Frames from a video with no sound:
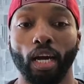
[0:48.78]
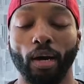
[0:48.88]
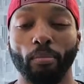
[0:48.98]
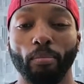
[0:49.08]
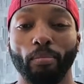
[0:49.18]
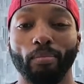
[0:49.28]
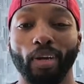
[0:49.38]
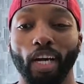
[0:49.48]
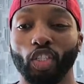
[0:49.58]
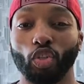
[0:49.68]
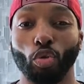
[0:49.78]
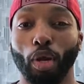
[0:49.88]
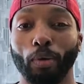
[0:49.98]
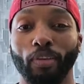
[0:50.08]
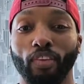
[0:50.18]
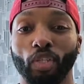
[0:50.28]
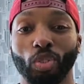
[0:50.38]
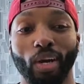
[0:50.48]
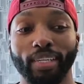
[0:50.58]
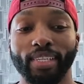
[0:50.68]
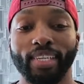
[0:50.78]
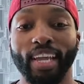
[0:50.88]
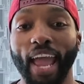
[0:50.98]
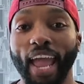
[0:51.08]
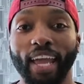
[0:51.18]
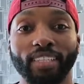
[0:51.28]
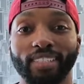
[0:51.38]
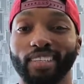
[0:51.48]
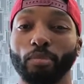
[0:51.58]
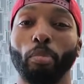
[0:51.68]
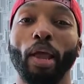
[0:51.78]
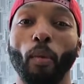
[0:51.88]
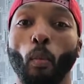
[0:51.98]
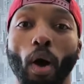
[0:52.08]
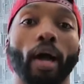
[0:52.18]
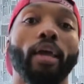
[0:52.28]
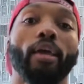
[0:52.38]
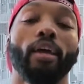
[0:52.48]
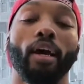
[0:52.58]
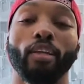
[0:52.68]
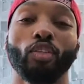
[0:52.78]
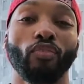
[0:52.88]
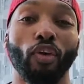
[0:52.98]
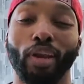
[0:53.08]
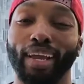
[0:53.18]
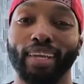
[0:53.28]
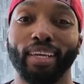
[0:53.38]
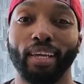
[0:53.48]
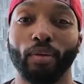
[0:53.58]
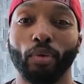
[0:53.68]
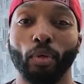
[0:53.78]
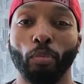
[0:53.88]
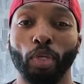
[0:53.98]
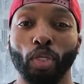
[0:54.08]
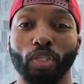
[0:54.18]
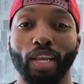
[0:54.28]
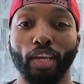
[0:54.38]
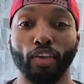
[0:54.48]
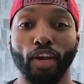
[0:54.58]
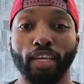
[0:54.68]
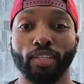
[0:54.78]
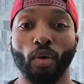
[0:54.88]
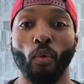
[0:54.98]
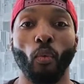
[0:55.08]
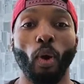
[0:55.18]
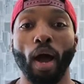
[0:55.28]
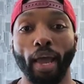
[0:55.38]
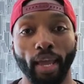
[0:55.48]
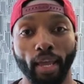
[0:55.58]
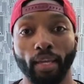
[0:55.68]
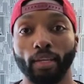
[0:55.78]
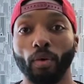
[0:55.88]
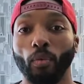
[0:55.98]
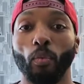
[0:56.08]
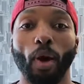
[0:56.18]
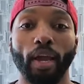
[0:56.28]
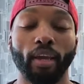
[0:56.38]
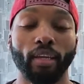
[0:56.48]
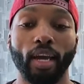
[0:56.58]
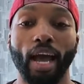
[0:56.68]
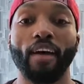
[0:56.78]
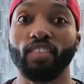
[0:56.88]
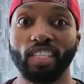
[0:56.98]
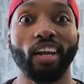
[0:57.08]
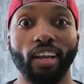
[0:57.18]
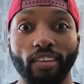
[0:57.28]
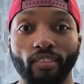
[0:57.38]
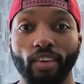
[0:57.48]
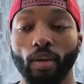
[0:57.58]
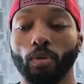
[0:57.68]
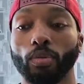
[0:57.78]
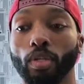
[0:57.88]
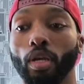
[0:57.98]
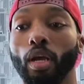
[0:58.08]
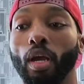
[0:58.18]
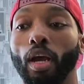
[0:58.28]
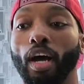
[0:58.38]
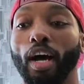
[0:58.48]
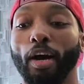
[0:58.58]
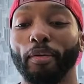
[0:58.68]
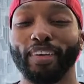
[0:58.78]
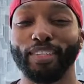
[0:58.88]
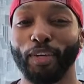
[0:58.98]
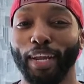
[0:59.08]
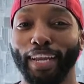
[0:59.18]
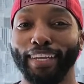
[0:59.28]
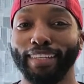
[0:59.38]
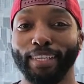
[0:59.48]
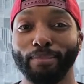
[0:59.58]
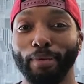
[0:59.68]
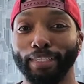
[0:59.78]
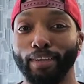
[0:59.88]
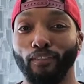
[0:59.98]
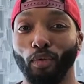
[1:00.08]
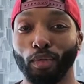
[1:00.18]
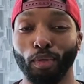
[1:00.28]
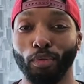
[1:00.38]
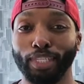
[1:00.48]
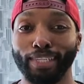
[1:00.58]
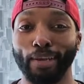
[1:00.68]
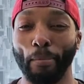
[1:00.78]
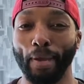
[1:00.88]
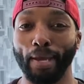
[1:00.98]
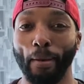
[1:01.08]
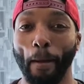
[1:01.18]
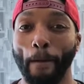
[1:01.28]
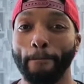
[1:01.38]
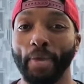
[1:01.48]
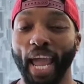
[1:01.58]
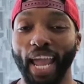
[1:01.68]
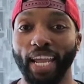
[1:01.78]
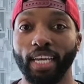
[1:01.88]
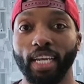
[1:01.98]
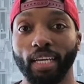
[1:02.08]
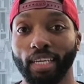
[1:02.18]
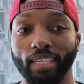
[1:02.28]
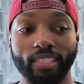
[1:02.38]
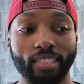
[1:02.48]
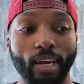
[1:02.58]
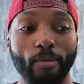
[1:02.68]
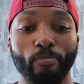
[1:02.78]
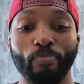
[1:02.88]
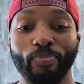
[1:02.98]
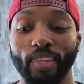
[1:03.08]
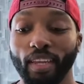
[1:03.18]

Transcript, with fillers: um, I just thought I'll give it a try today. Just explain why. I just felt like it, it would be good to let you guys know why you know, why I haven't done any videos. Uh, I'm gonna try and edit this myself also, which is gonna be a, a pain because um,